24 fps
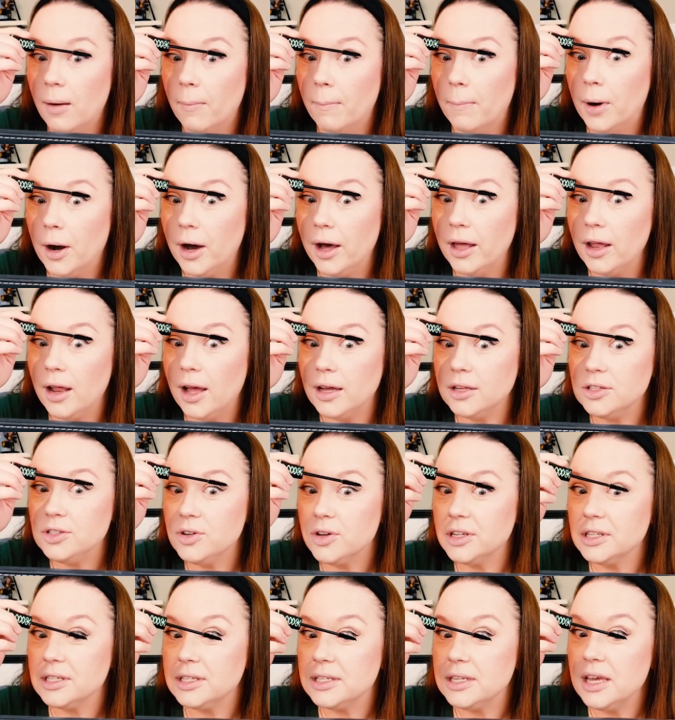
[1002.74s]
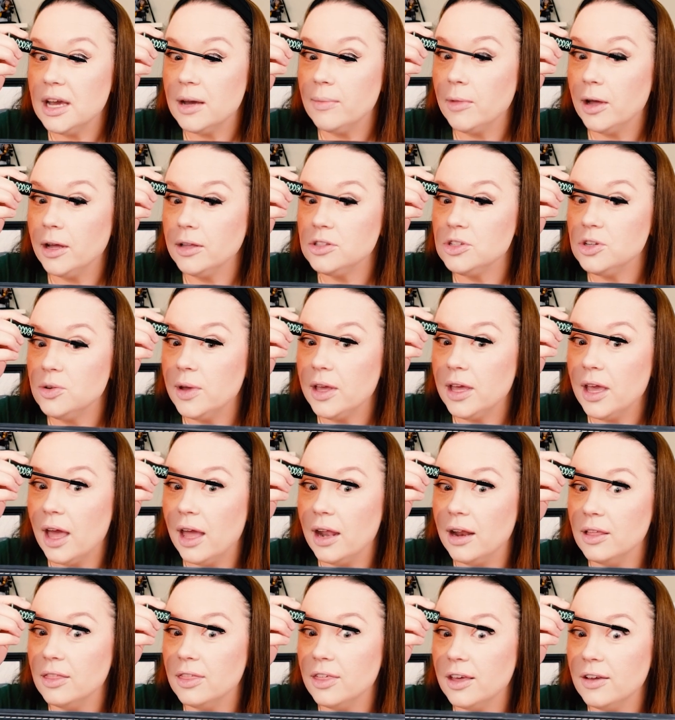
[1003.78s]
But as you can see, I'm not doing
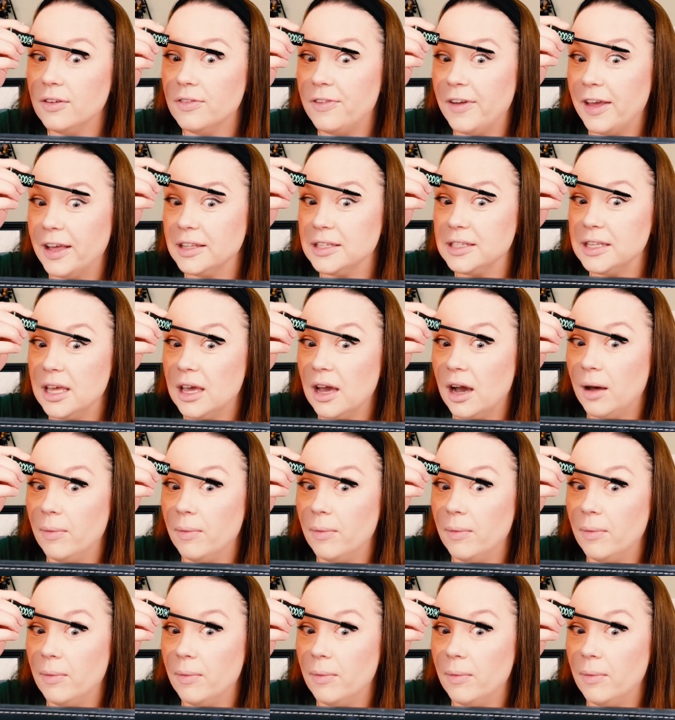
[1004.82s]
anything fancy.